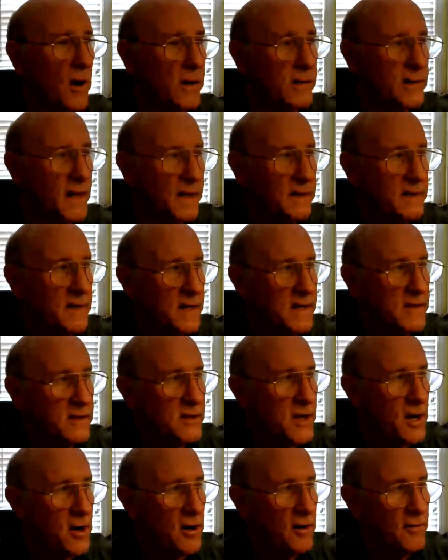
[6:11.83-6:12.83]
All right, that
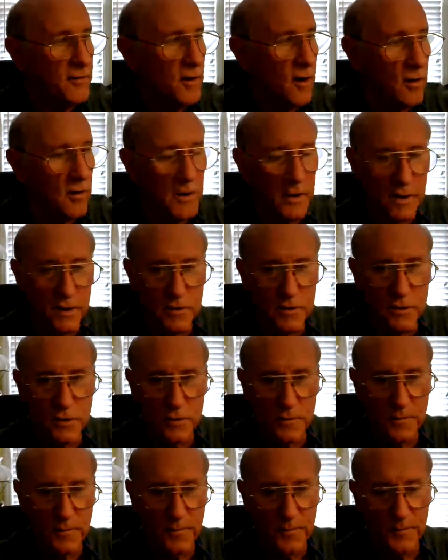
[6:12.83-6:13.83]
takes care of
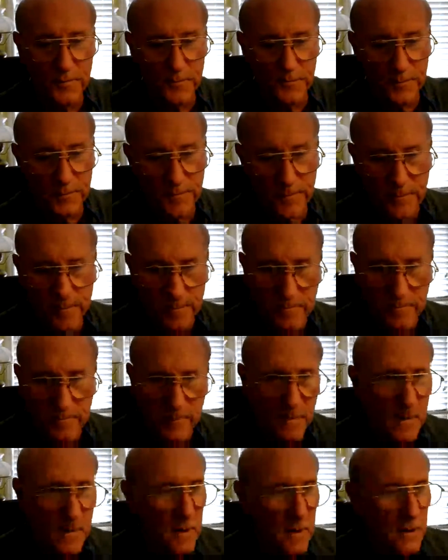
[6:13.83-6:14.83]
cartilage.
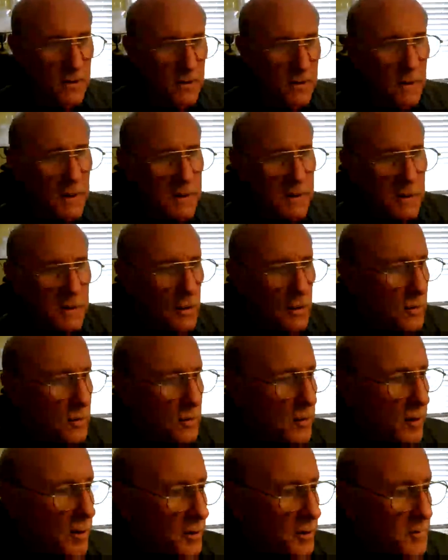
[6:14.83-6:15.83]
So let's look
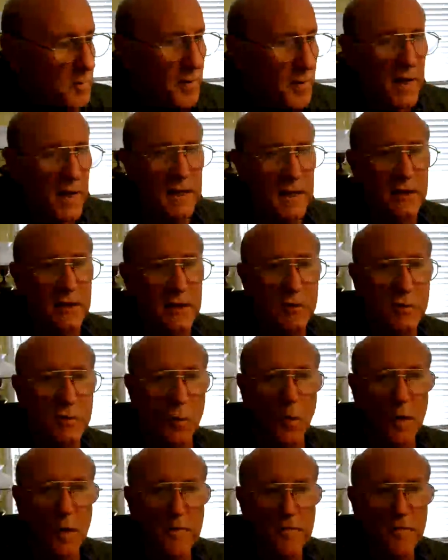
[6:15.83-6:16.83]
on page
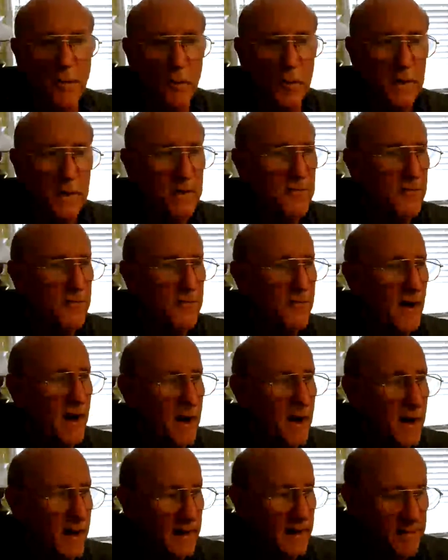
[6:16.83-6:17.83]
145